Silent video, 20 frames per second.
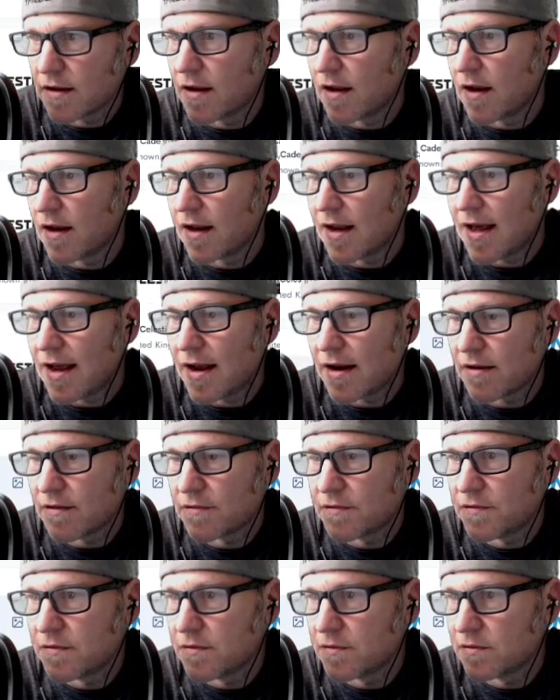lot
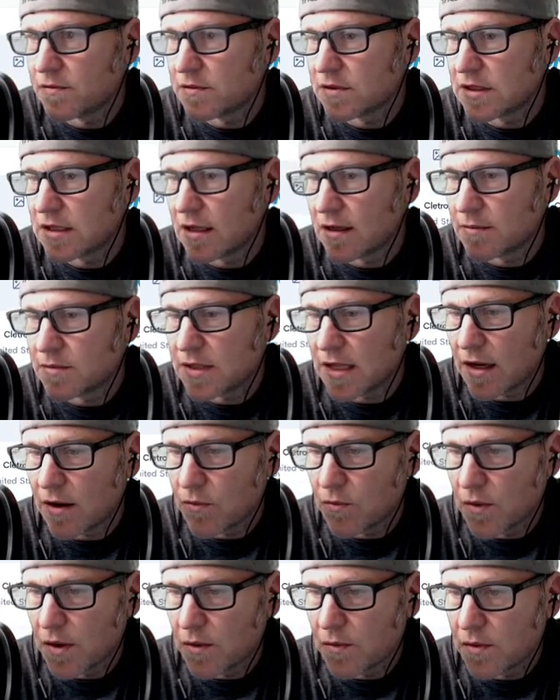of subs
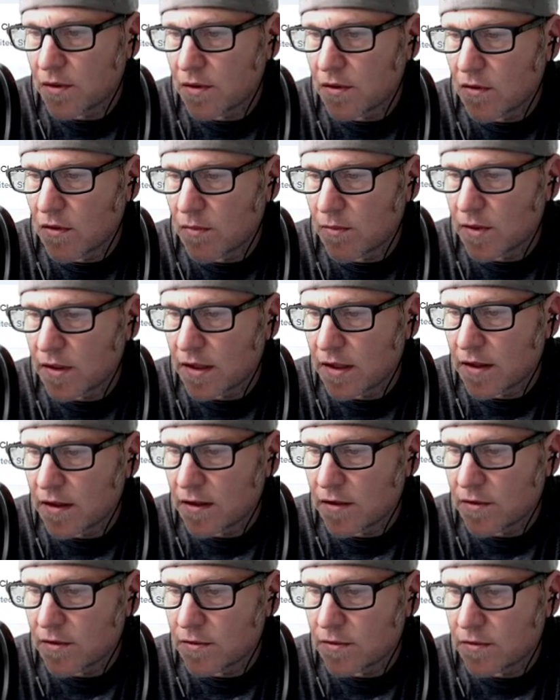that we would normally
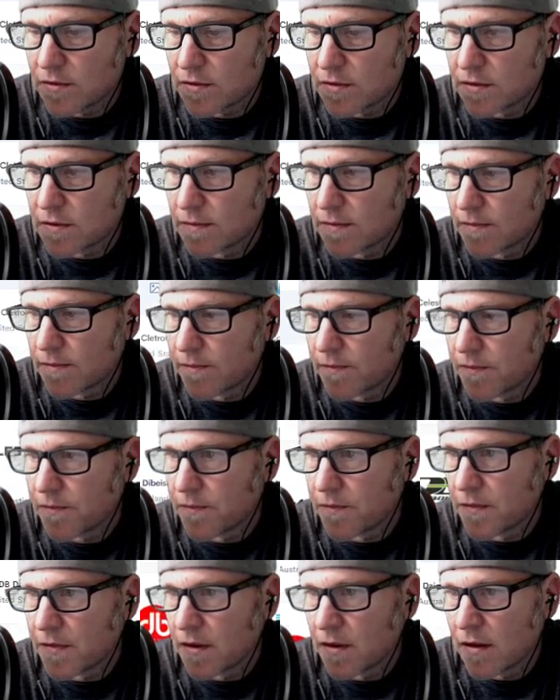use
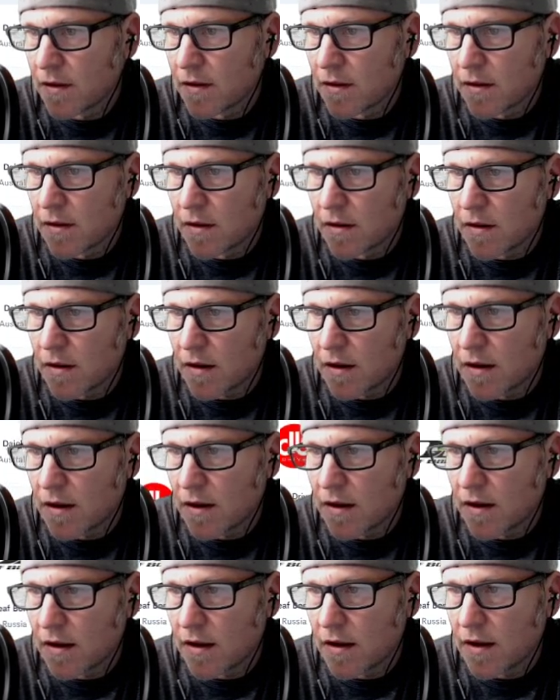
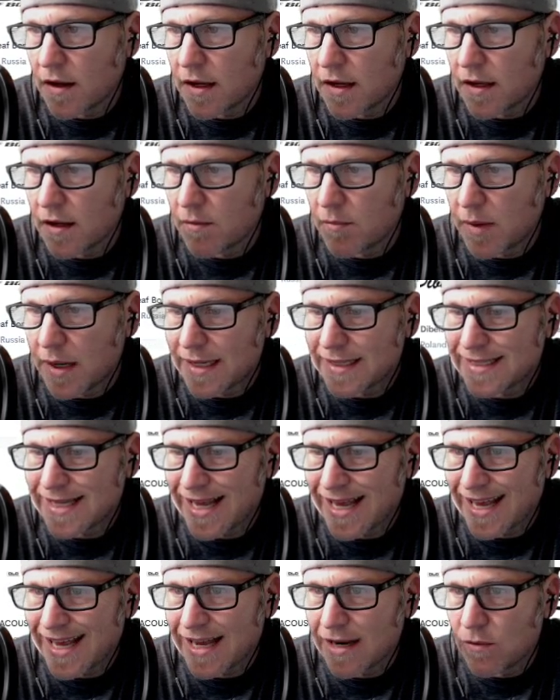in the bass
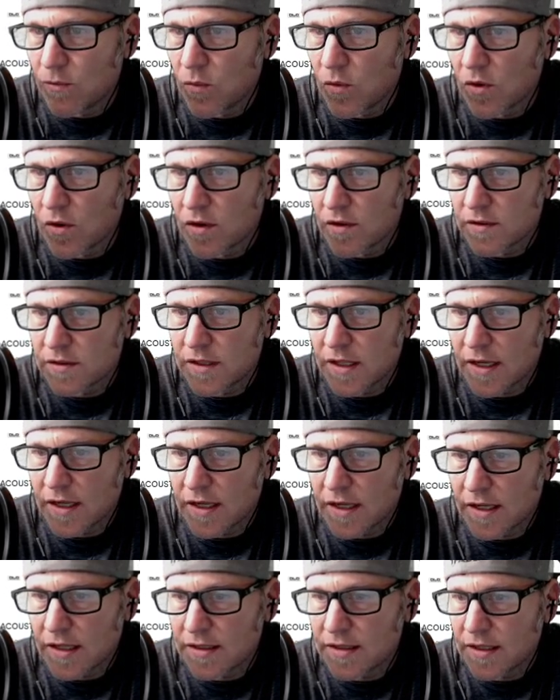head world. DD,